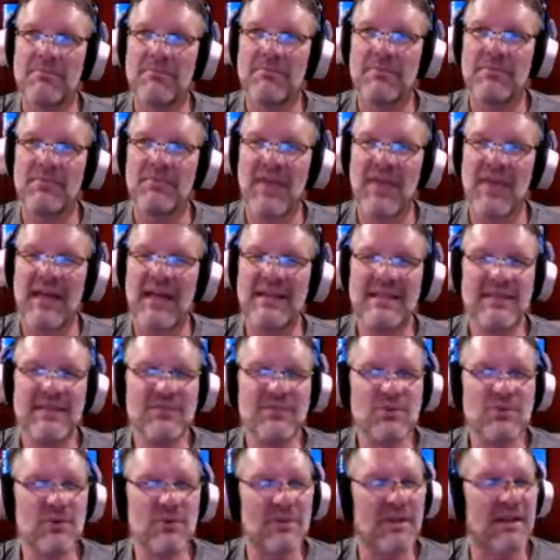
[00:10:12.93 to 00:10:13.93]
that
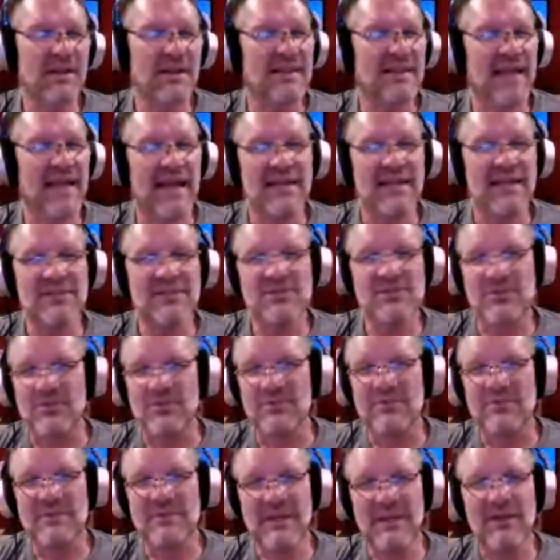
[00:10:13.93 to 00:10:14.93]
gives you a lot of
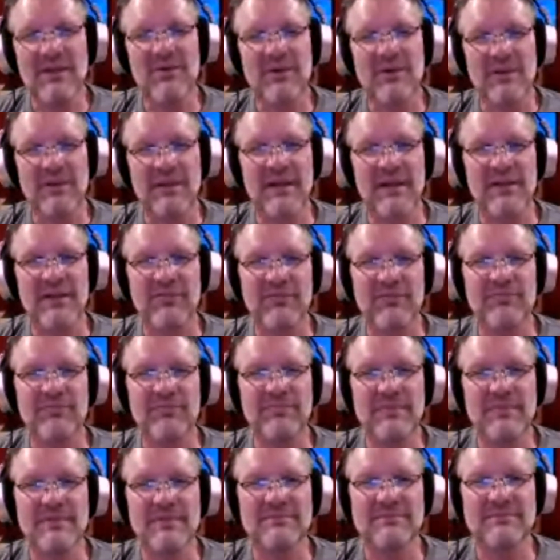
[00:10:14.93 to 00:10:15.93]
latitude, and a lot of
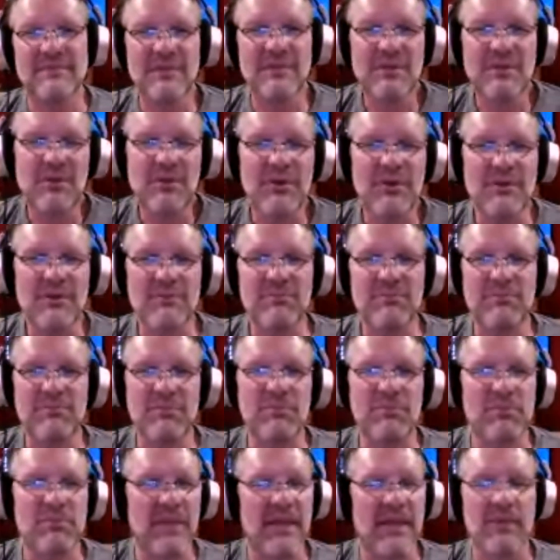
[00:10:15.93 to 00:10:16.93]

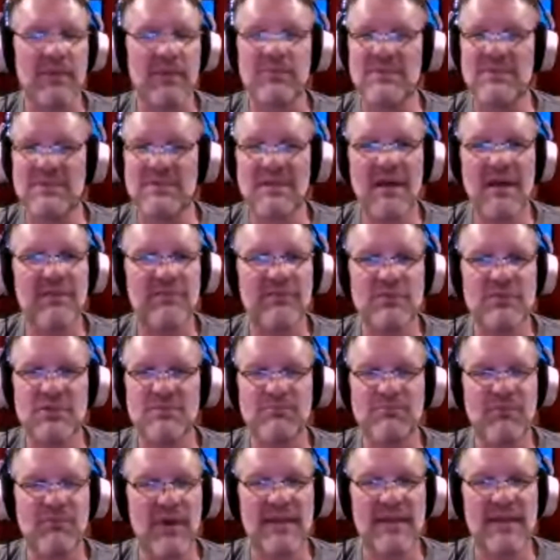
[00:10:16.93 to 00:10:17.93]
playing with stuff and
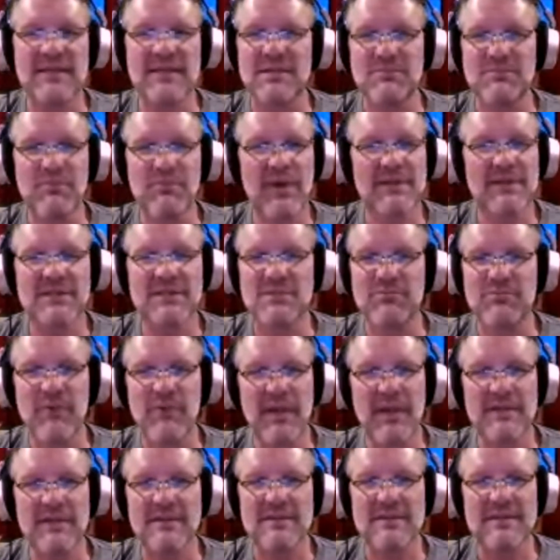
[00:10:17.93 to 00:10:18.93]
just practice.
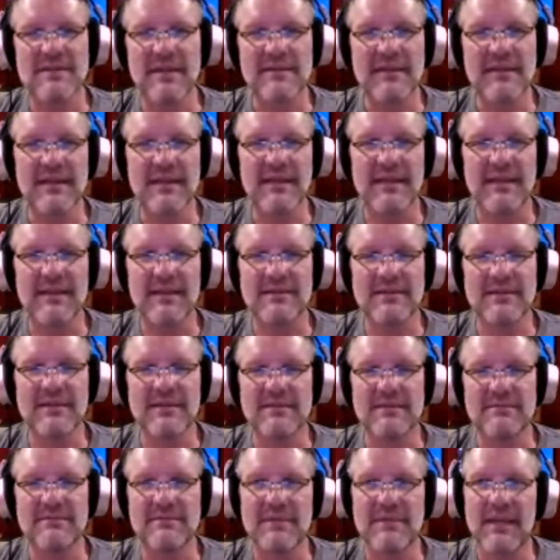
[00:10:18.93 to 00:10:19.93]
I can't.
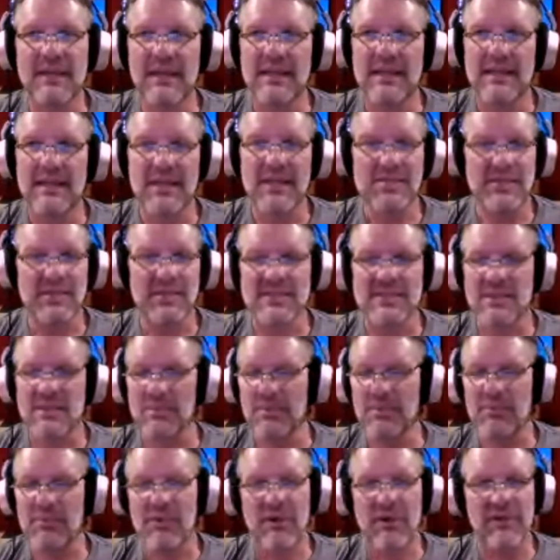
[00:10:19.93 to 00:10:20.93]
That's what I tell
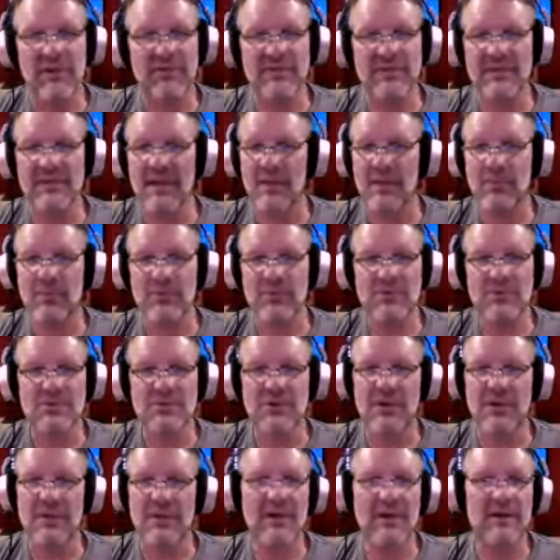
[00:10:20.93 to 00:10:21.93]
people all the time when they're
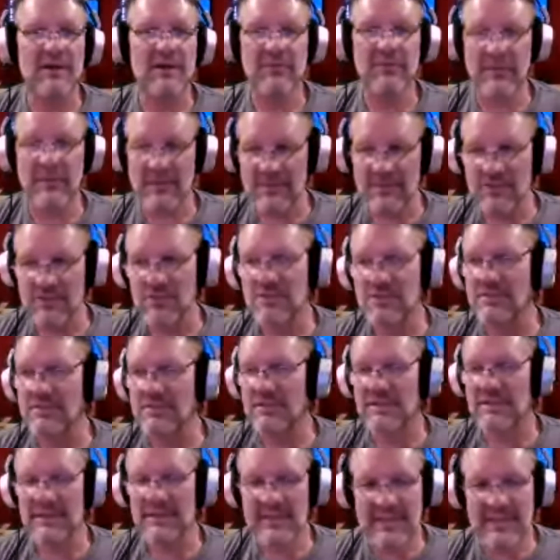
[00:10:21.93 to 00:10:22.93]
starting off. Like, just
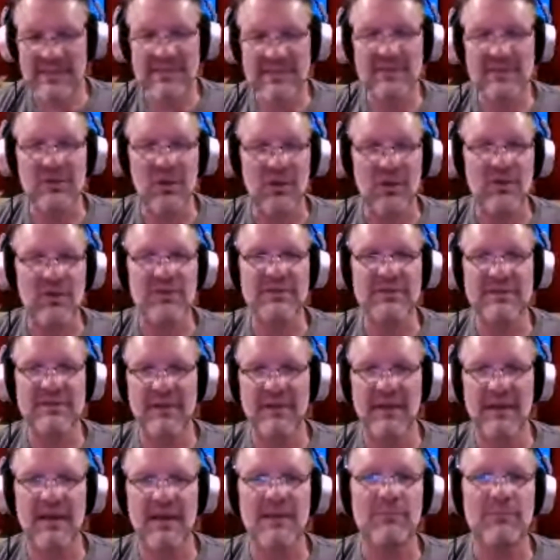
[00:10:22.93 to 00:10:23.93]
listen all the
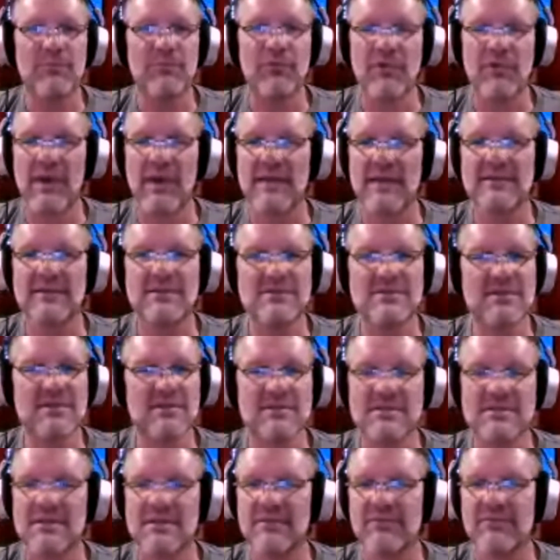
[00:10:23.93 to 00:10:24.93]
time, practice on
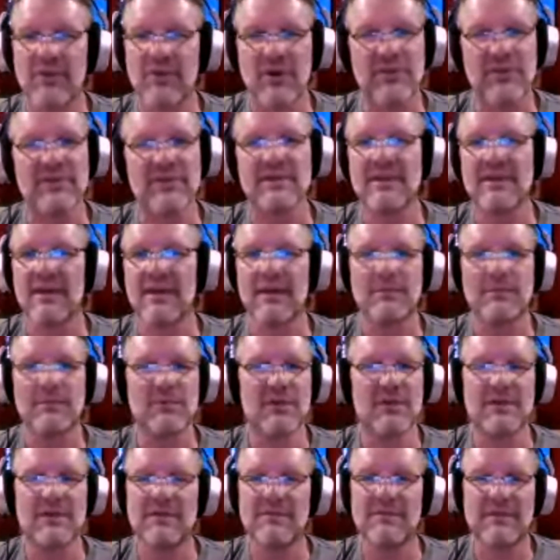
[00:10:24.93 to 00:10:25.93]
stuff all the time.
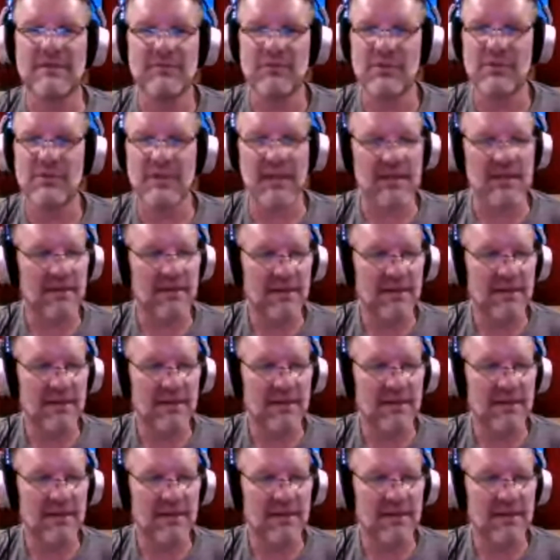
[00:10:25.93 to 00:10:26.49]
Even if you take